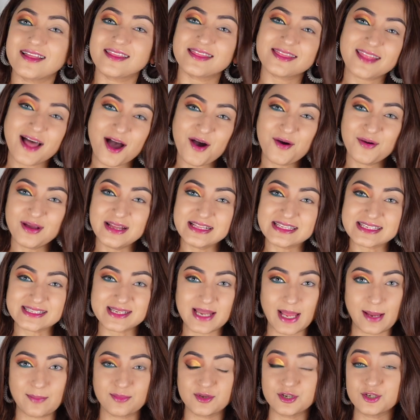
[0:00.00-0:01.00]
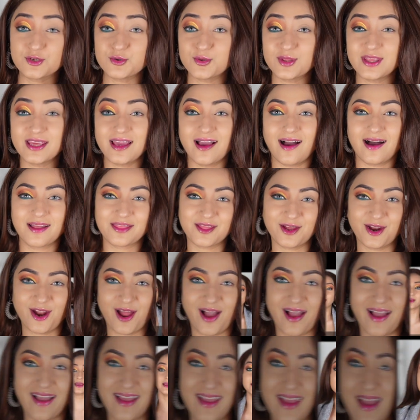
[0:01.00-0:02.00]
Now it's time to do the other
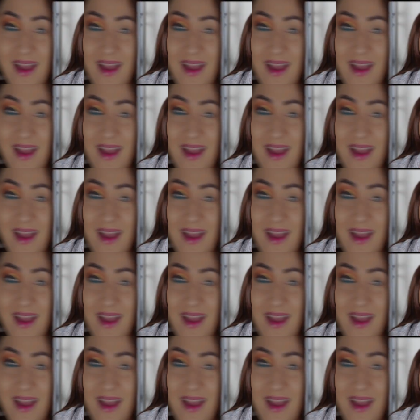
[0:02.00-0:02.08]
eye. Okay,